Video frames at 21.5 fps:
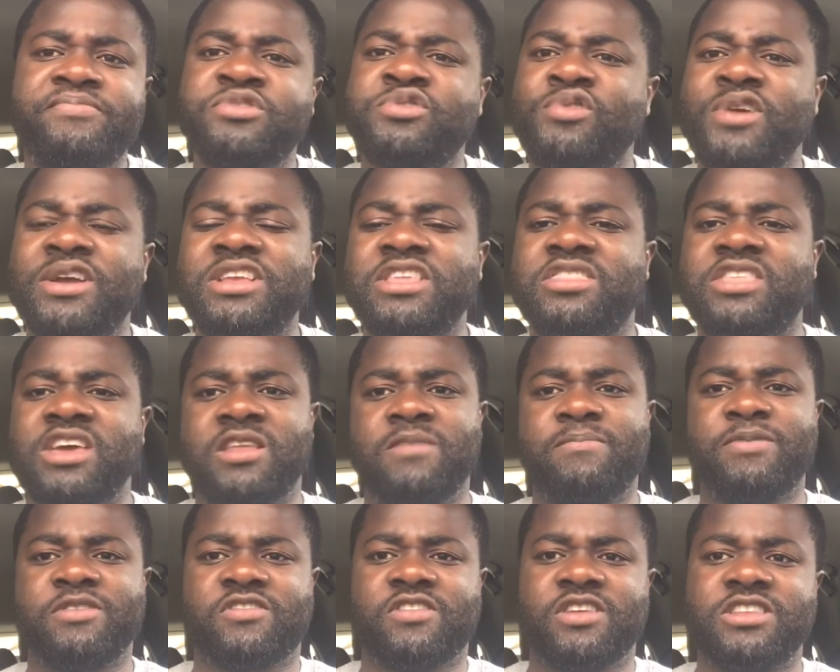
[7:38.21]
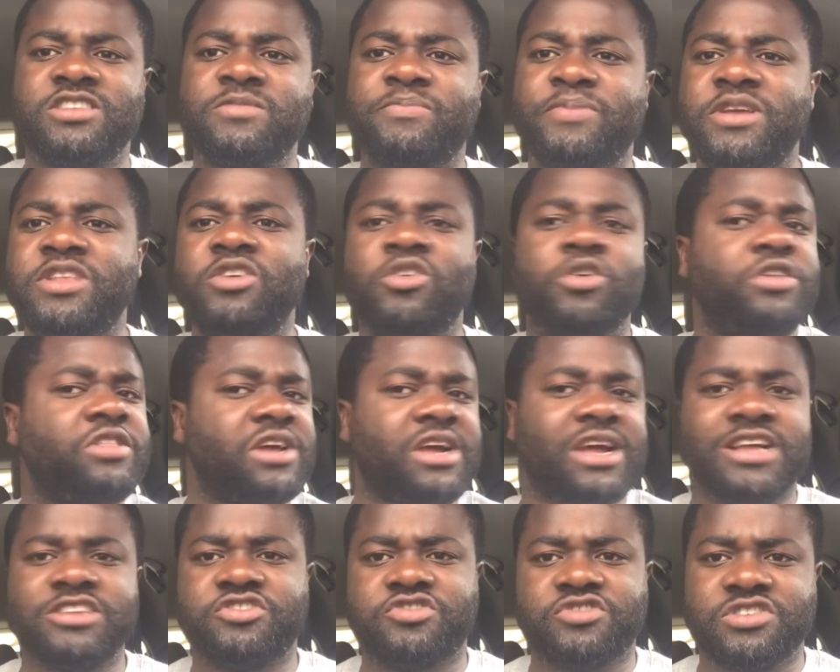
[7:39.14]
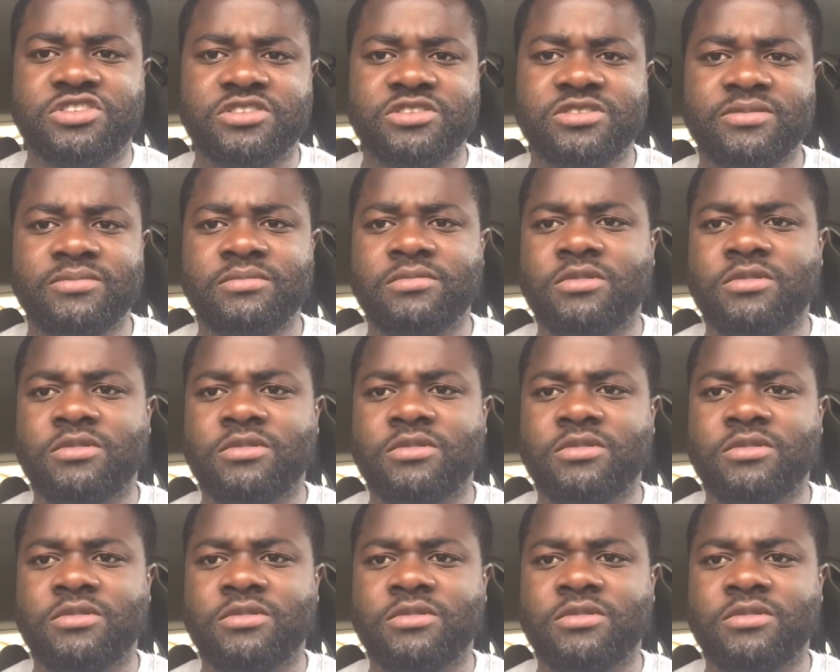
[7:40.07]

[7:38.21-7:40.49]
20-30%, depending on the countries.